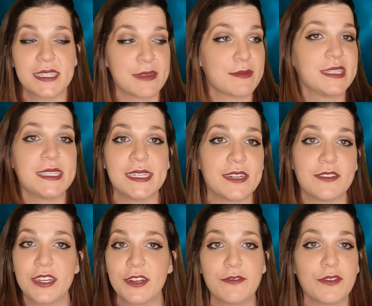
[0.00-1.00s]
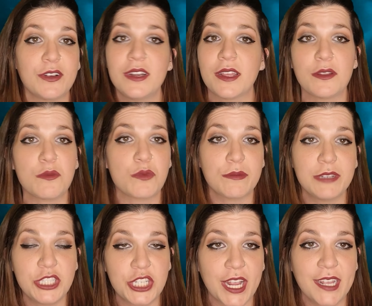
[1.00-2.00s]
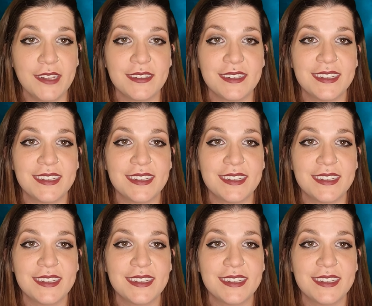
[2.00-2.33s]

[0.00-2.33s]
time I sit down here for another morbid chat.